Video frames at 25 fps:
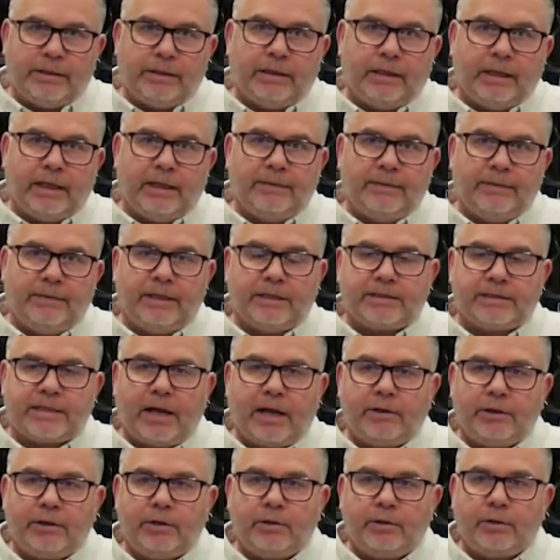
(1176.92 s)
in in this
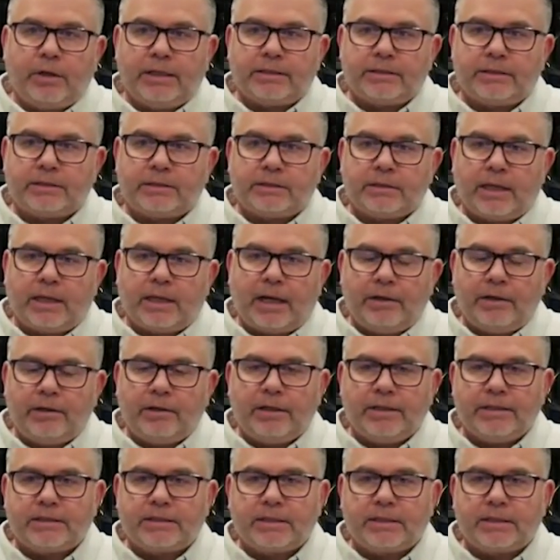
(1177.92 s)
how do you guys how do you
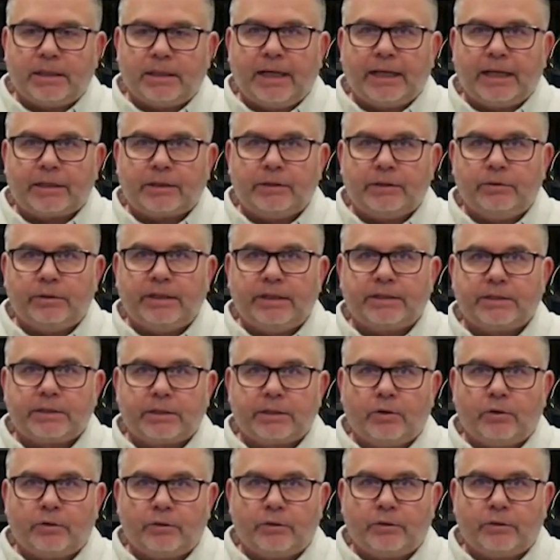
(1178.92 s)
guys select who gets to
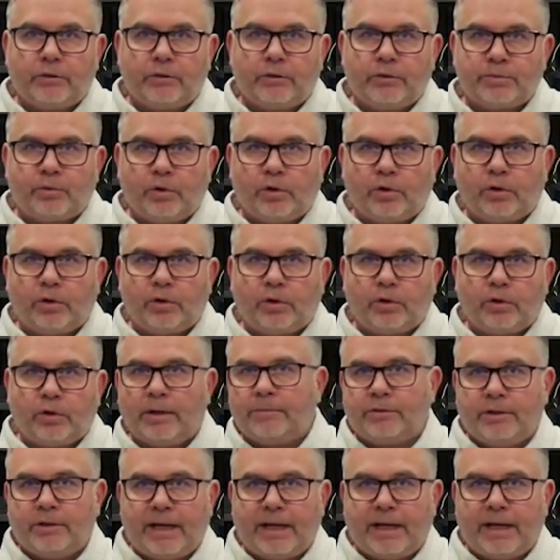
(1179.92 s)
go through this
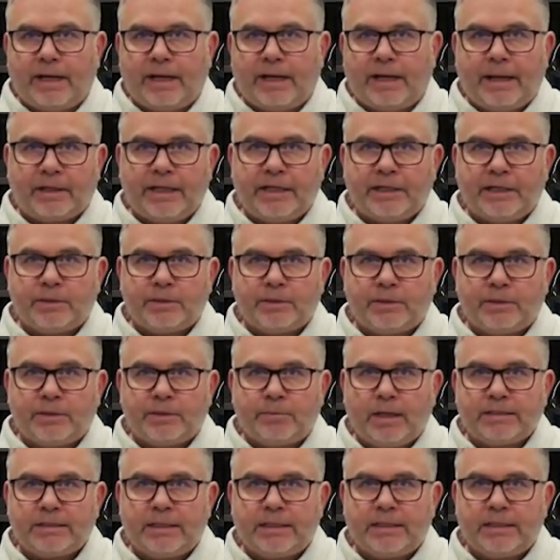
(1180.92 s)
program is there an application
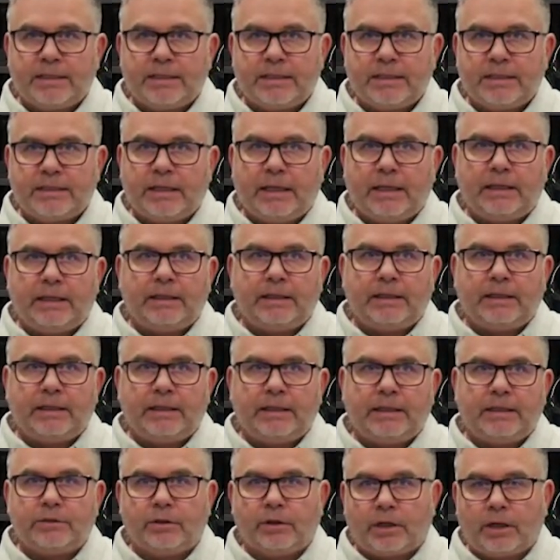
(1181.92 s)
process and
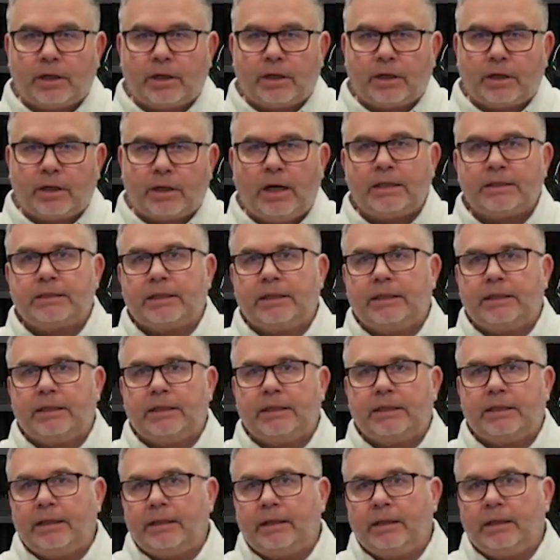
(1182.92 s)
is there a cost
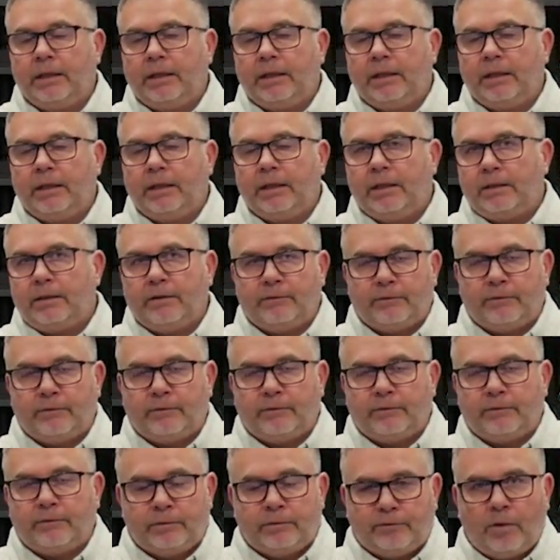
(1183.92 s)
and then
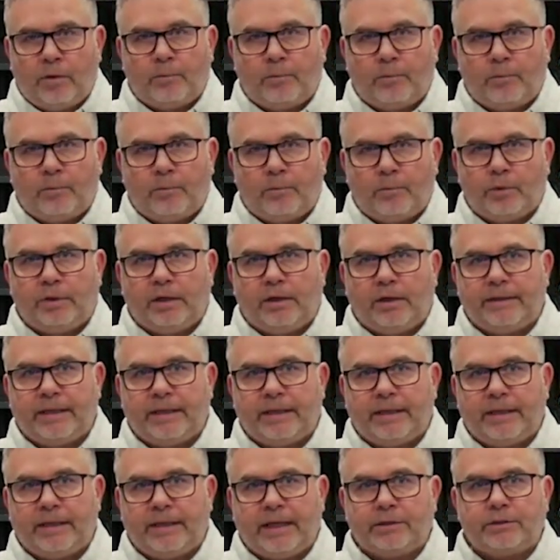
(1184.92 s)
the the follow-up would be
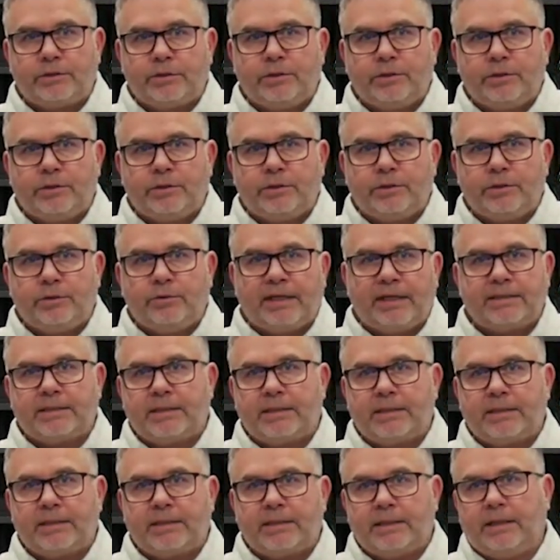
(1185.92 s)
on that is do you
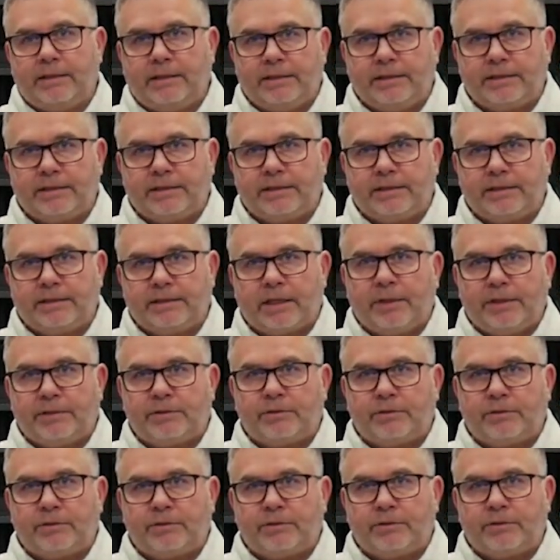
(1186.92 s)
invest in any of these
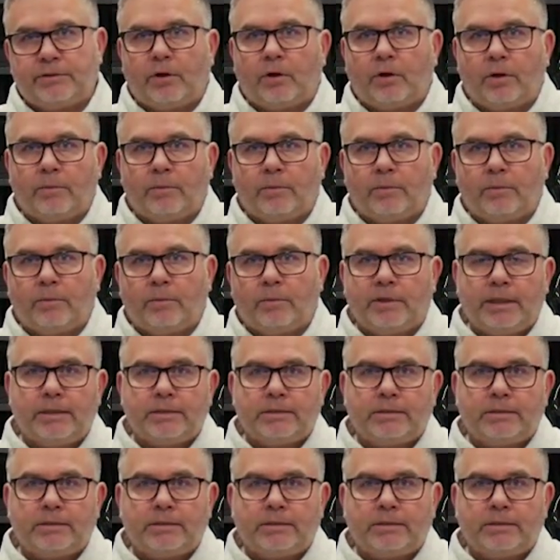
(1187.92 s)
companies or is there an arm that
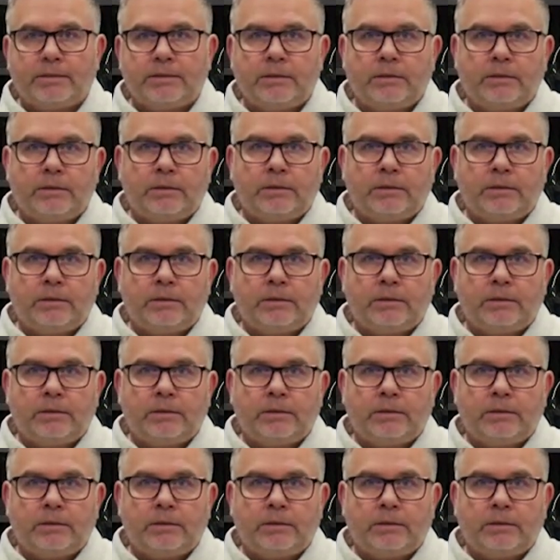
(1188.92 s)
does